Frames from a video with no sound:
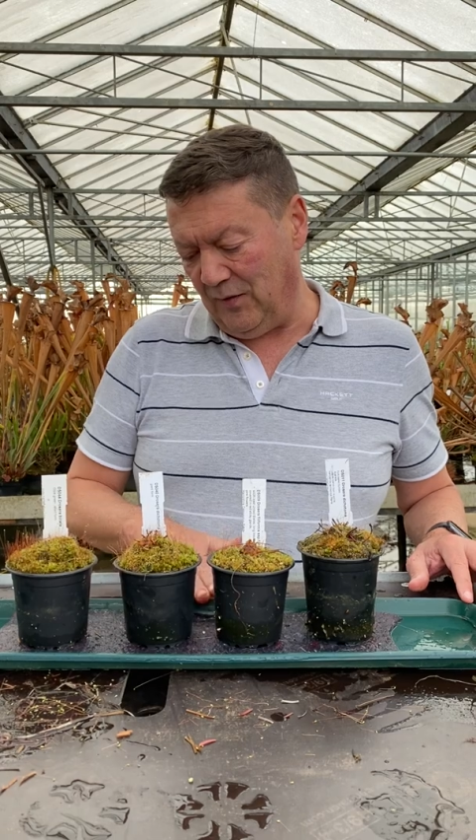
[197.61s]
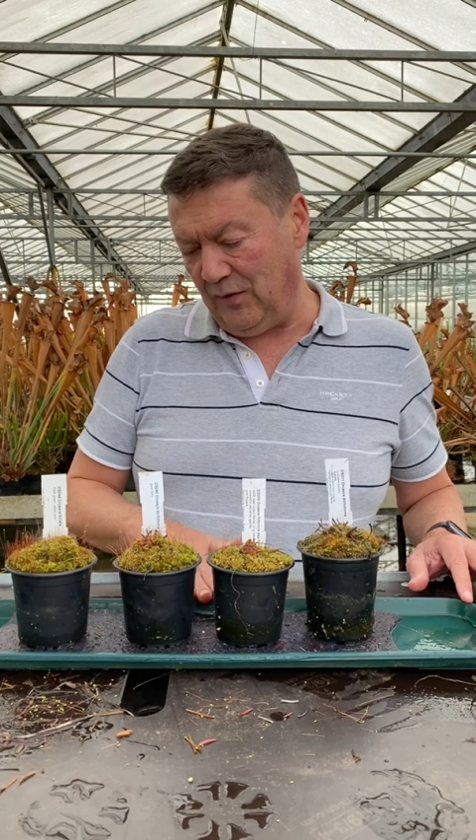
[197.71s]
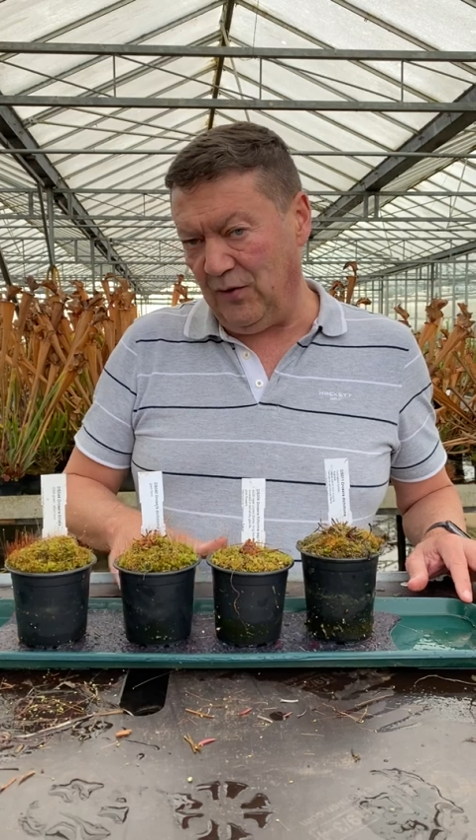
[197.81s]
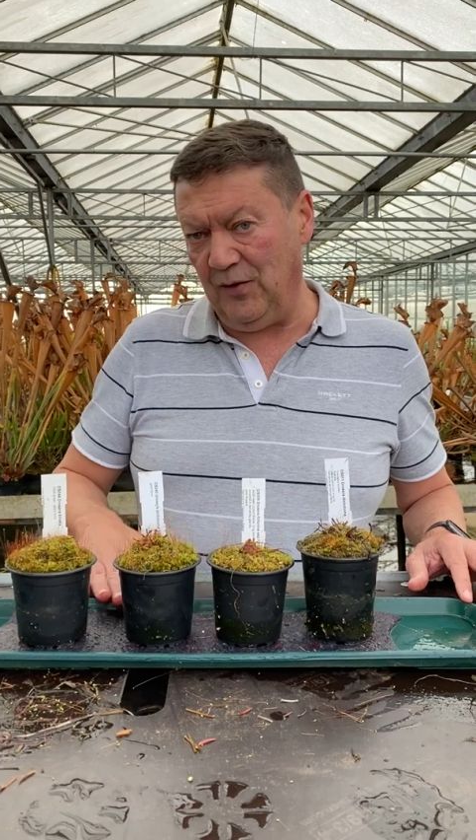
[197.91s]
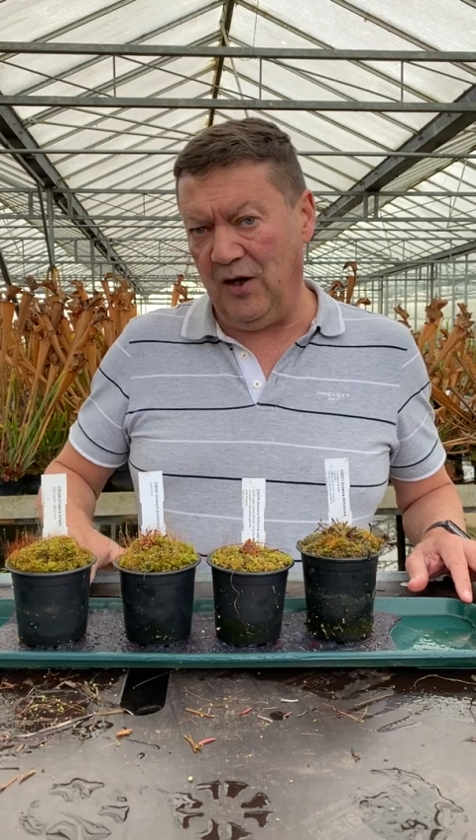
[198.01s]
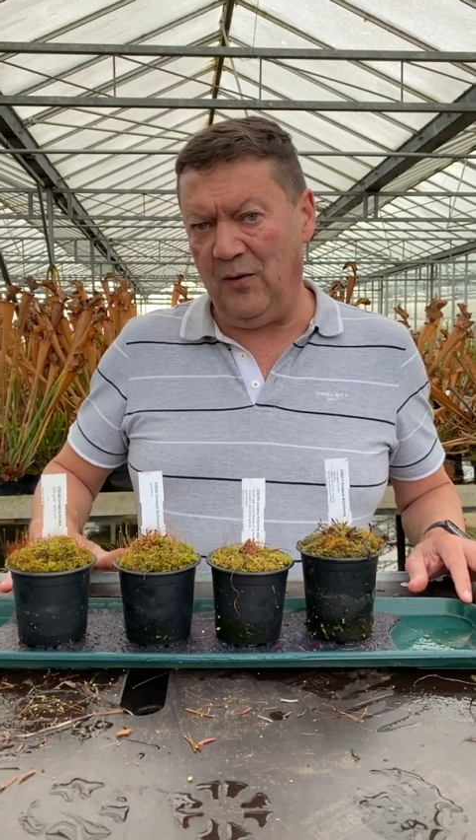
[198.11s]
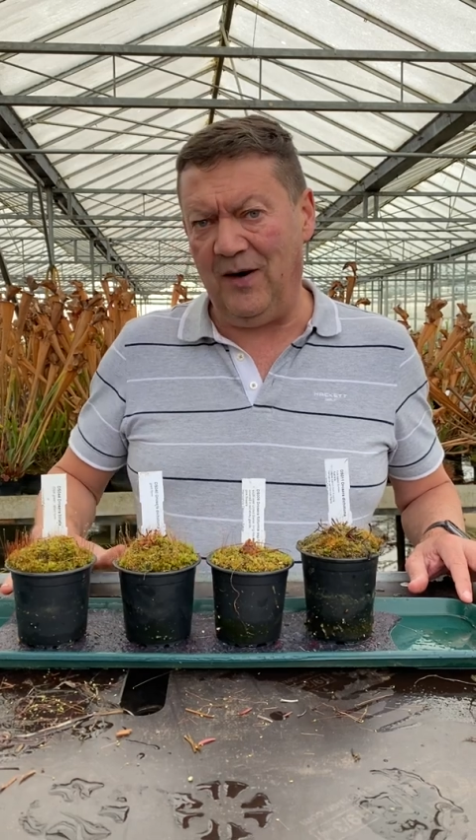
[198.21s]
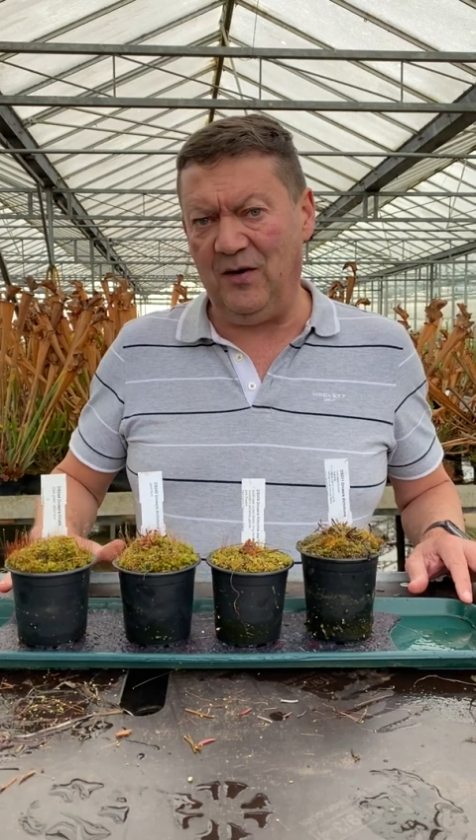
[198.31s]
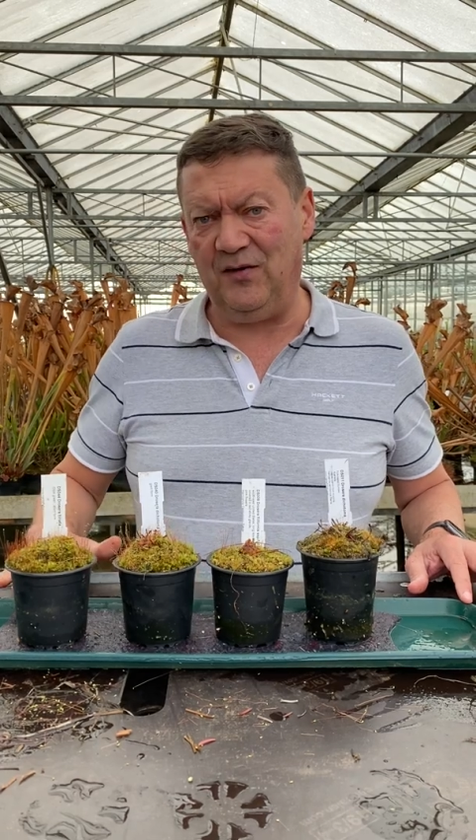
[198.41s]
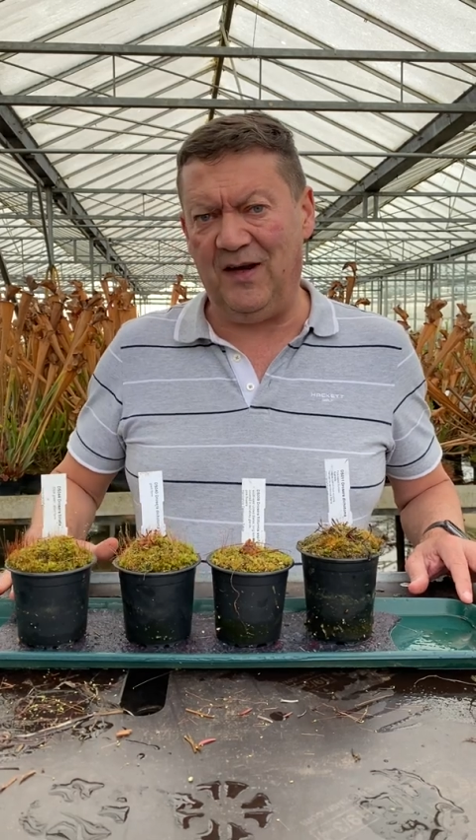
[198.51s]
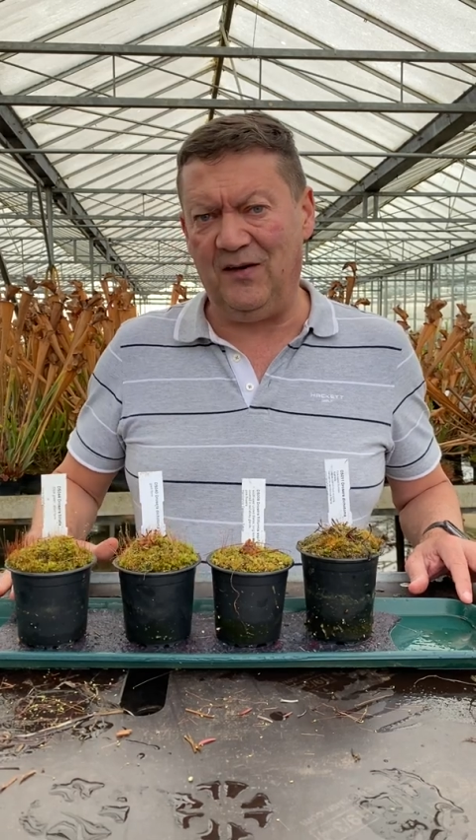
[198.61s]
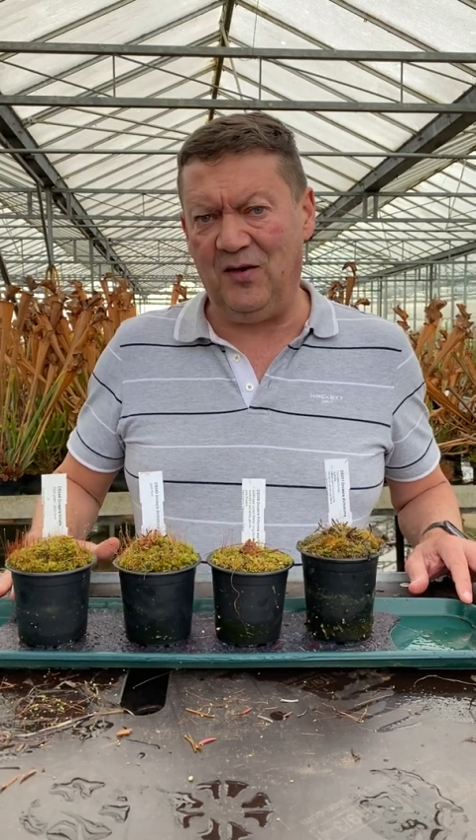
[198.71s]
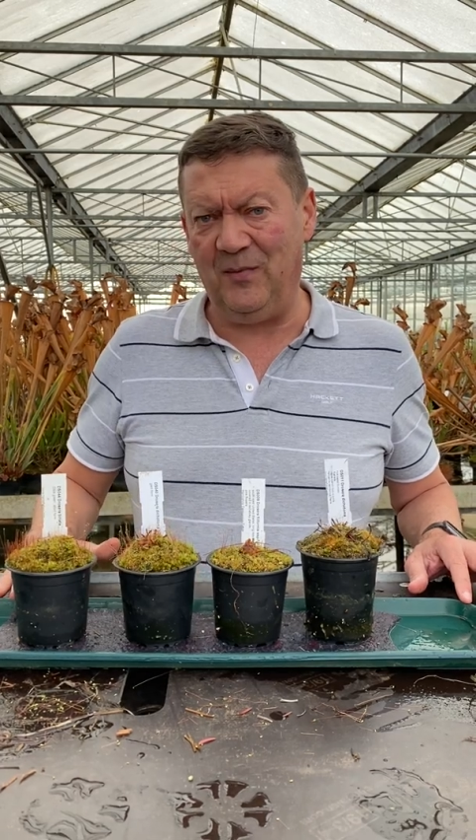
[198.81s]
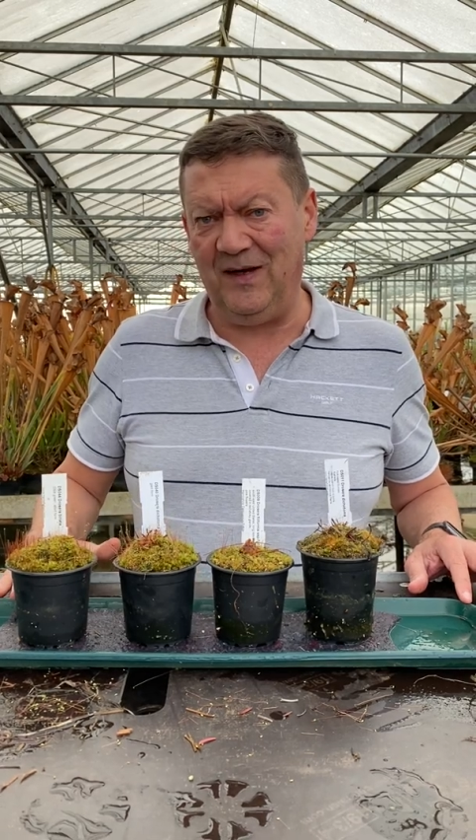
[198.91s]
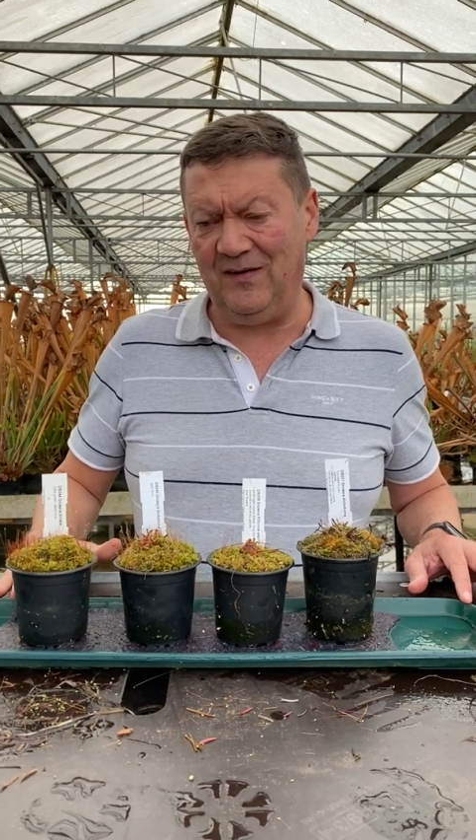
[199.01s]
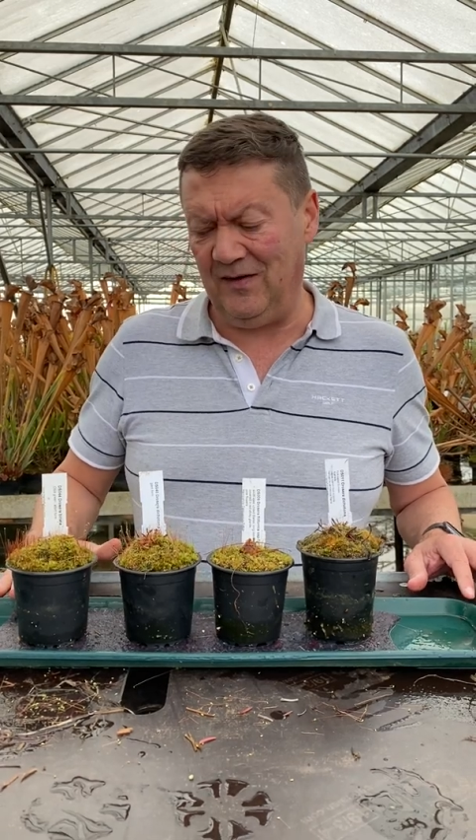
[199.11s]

stood in around 1 centimetre